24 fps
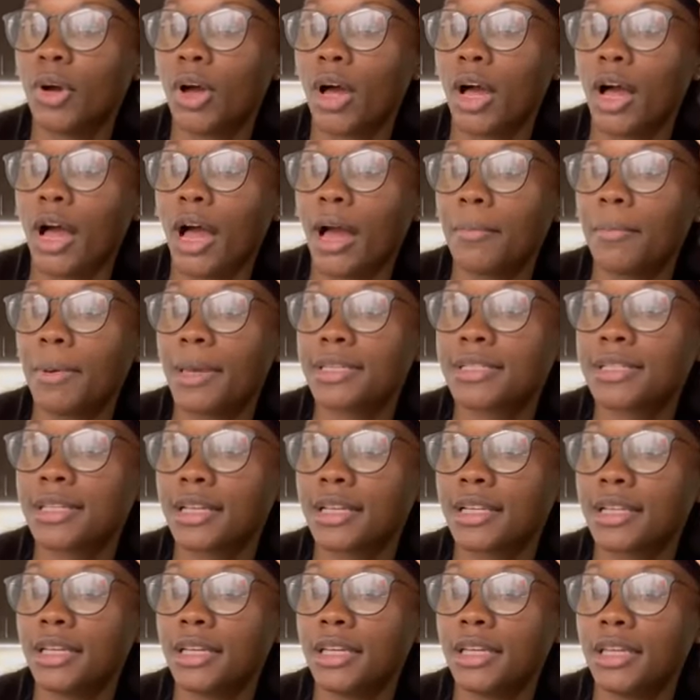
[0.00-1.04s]
I
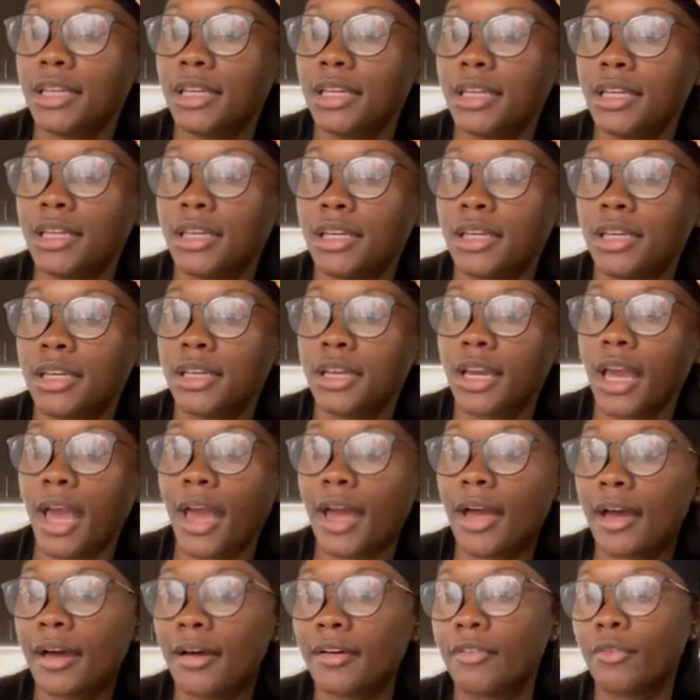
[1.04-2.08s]
basically
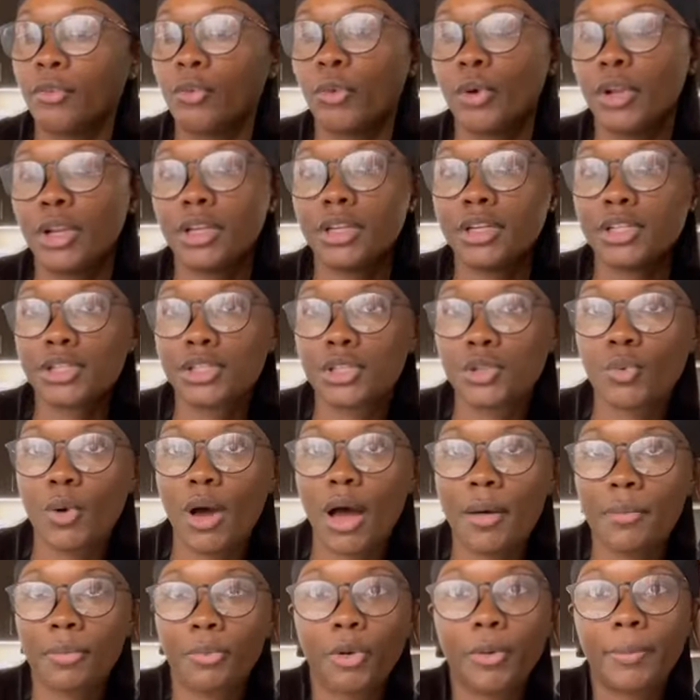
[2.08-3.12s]
have went in to
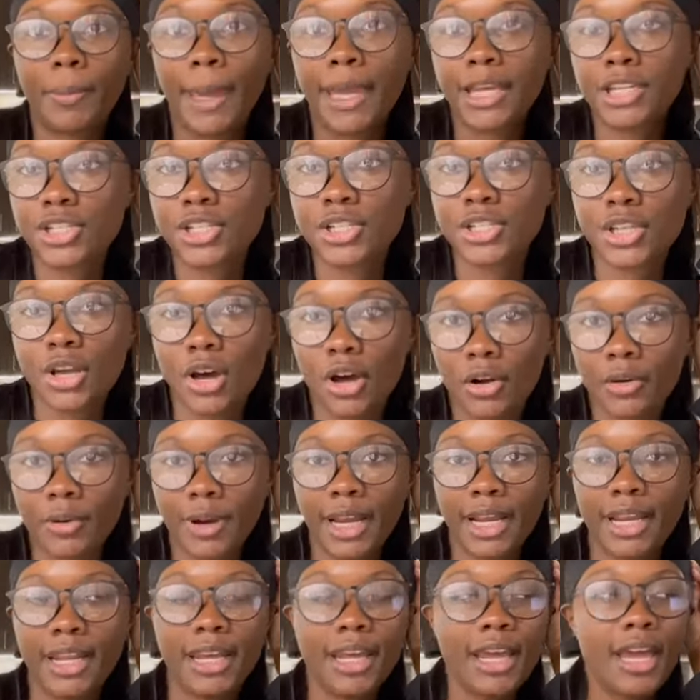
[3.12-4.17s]
swap 3 patients
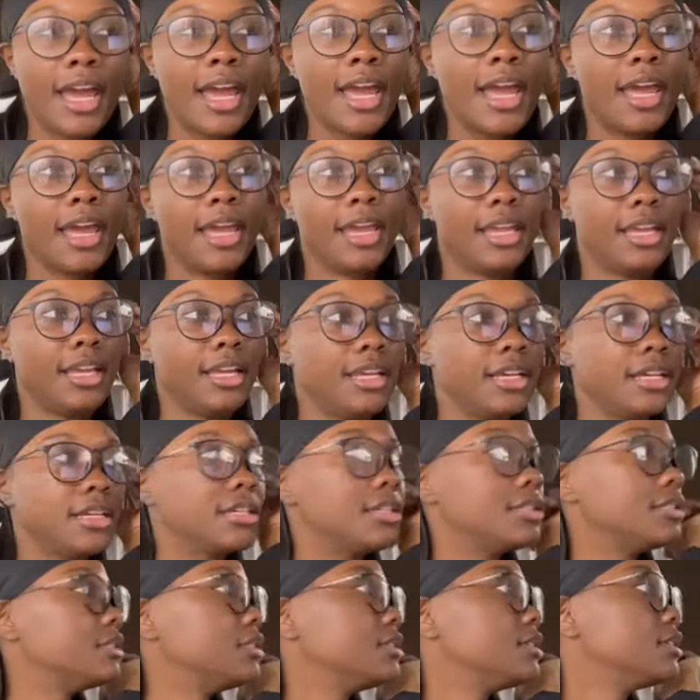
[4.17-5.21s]
already,
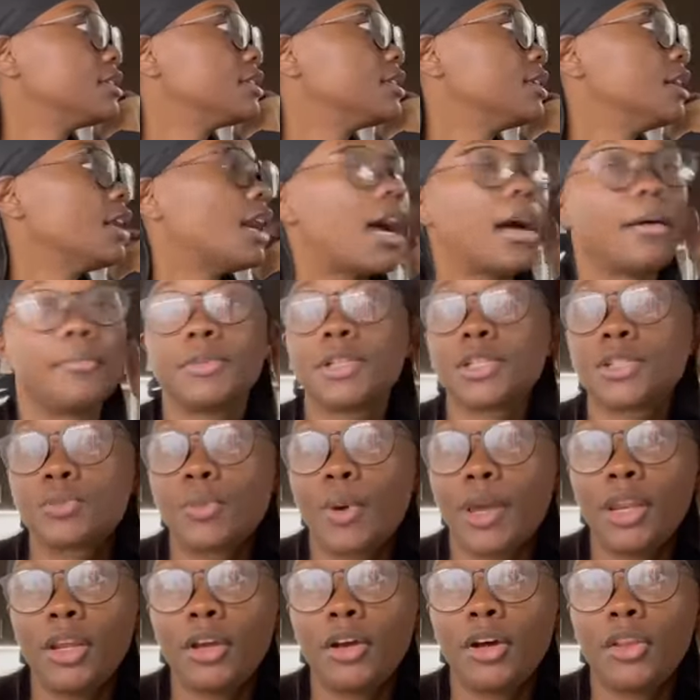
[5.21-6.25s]
and I'm just
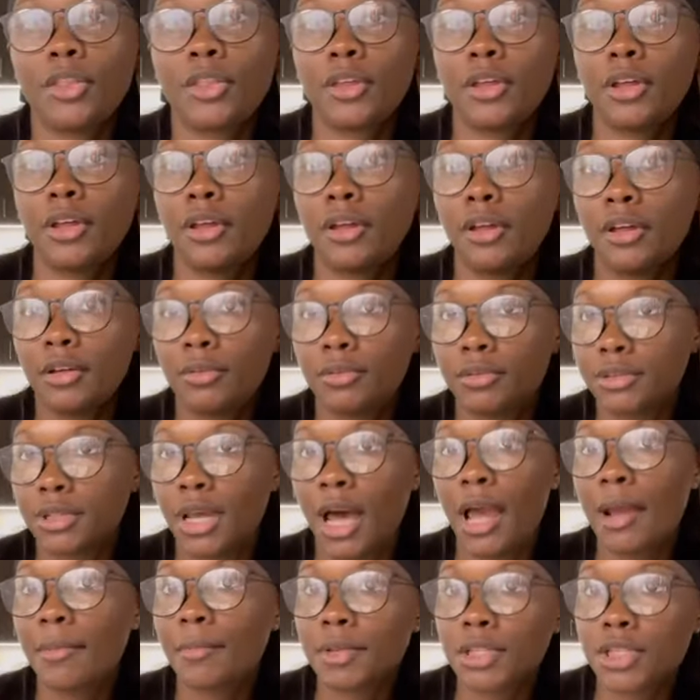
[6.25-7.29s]
waiting on the
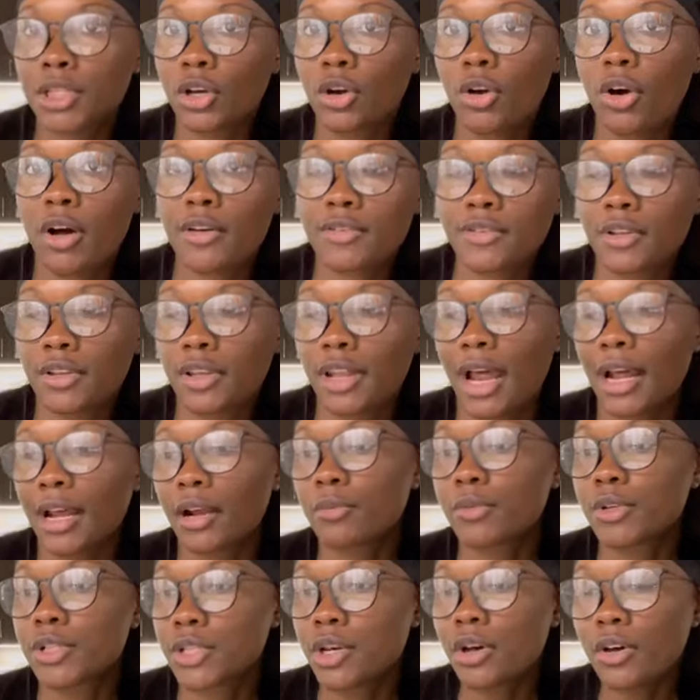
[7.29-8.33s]
timer to go off so that I can
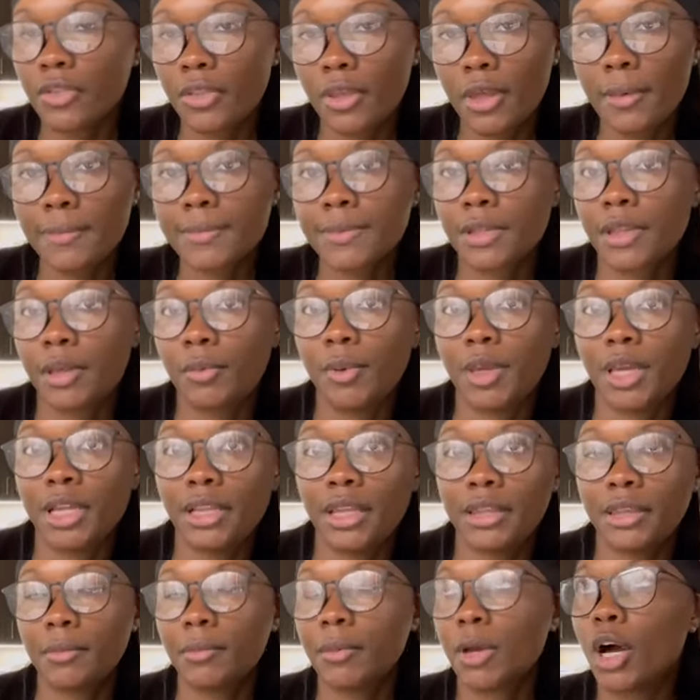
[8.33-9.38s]
result them so that we can
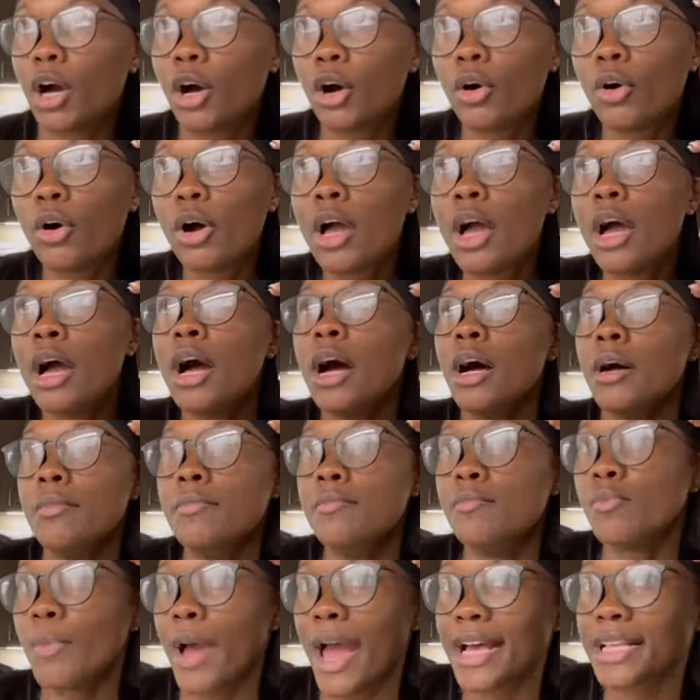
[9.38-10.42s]
let them go.
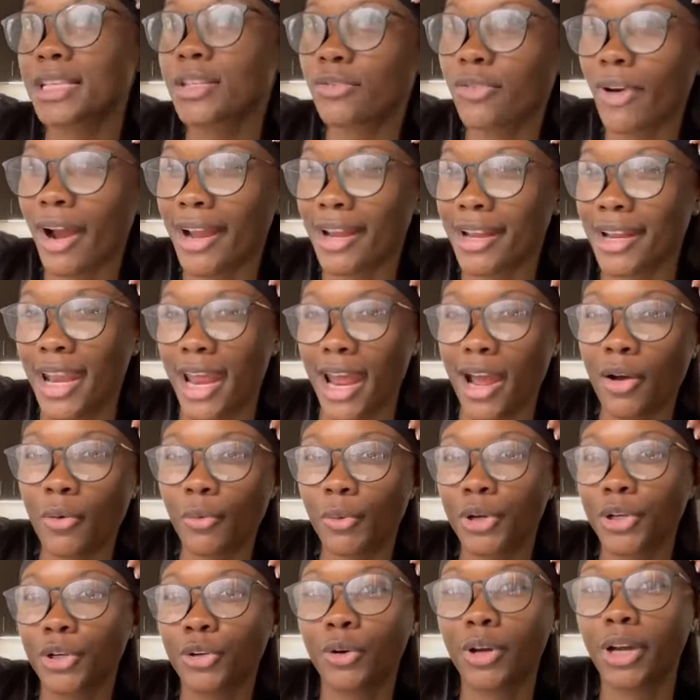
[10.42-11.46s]
As of right now, we're
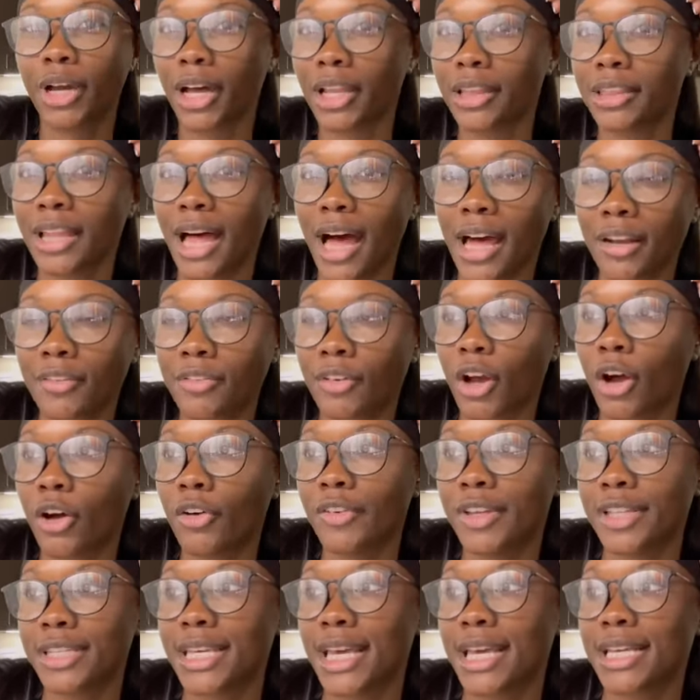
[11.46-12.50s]
doing a lot of
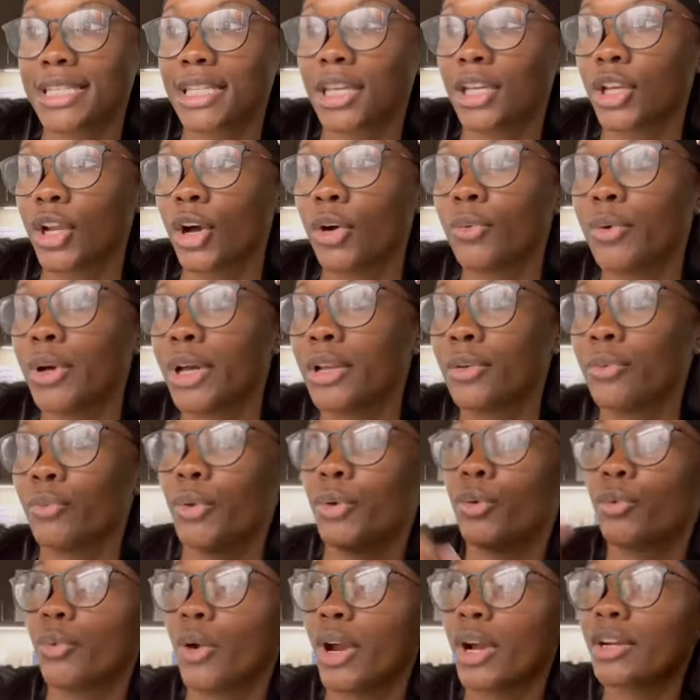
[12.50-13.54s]
COVID testing. We
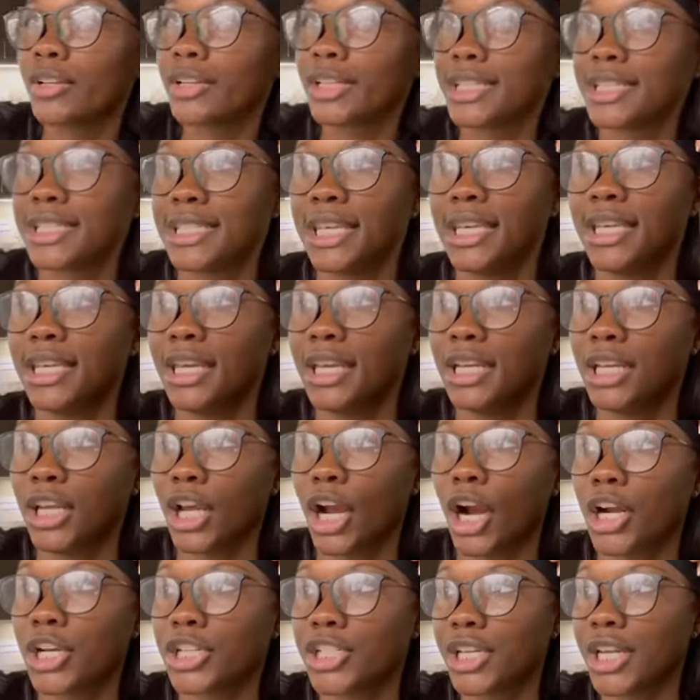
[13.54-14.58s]
rarely see any
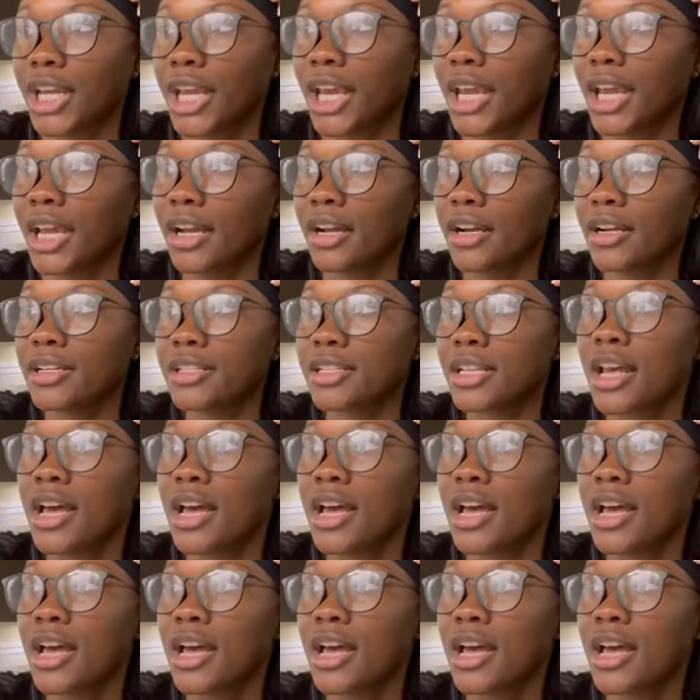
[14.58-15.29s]
urgent cares.